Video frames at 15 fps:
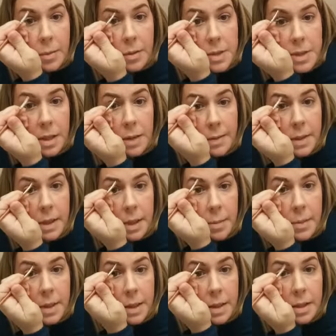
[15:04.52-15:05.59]
will soften
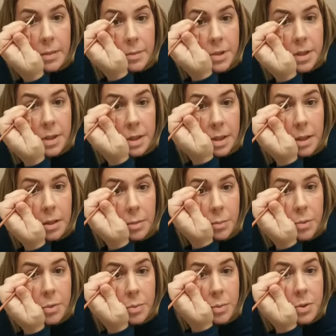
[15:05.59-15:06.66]
up, and then I'm just going to go.
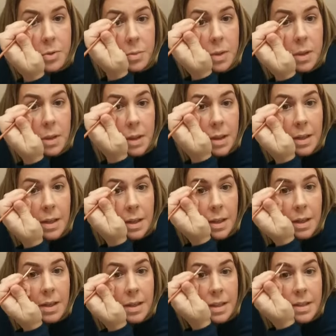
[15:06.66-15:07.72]

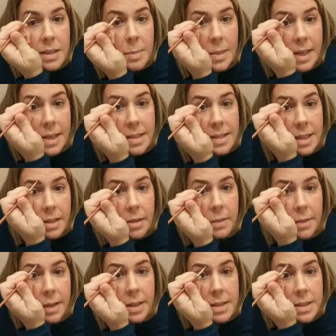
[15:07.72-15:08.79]
Yes, I'm making sound
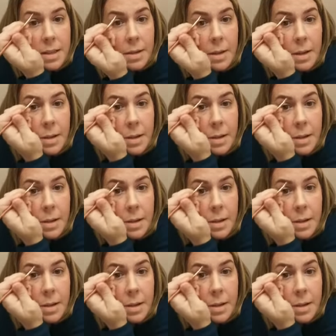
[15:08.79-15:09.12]
effects